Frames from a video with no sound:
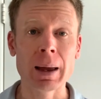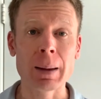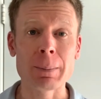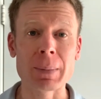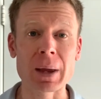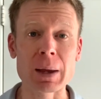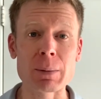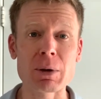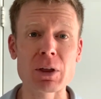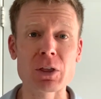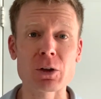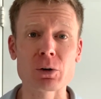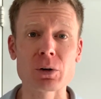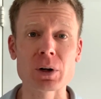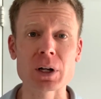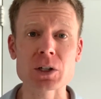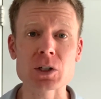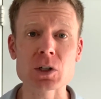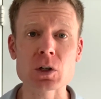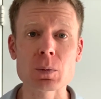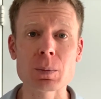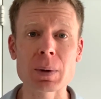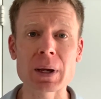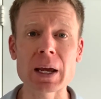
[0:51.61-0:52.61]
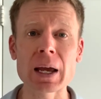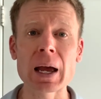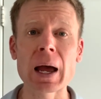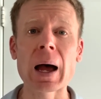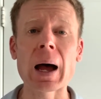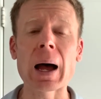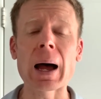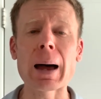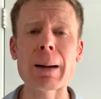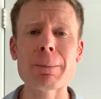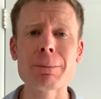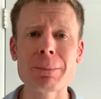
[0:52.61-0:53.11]
Maybe there needs to be
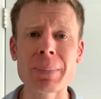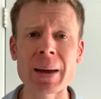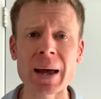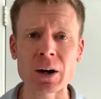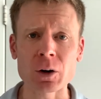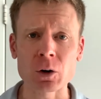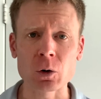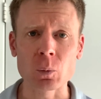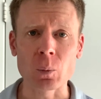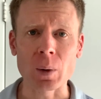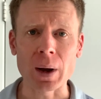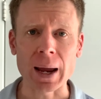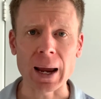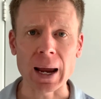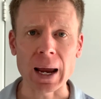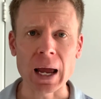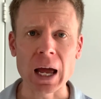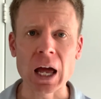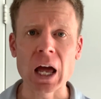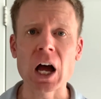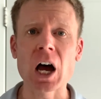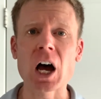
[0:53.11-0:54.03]
a better way,